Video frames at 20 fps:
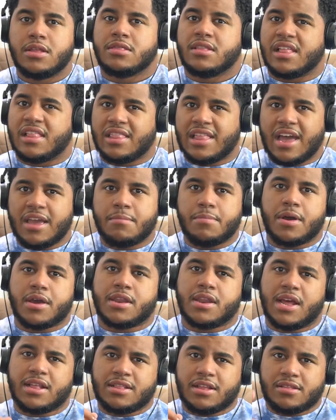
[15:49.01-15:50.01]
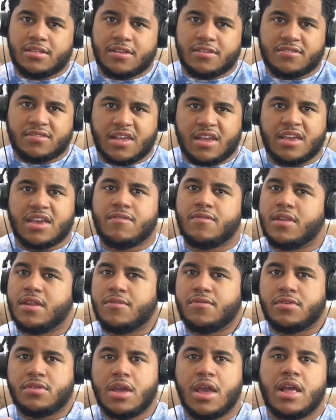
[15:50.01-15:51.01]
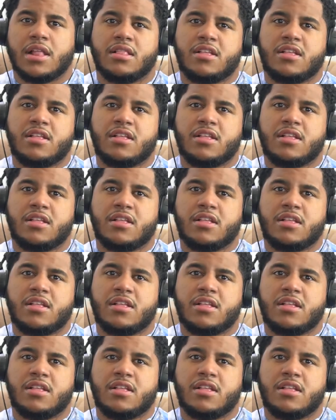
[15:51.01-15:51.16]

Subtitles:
The like button, not the dislike. Even if you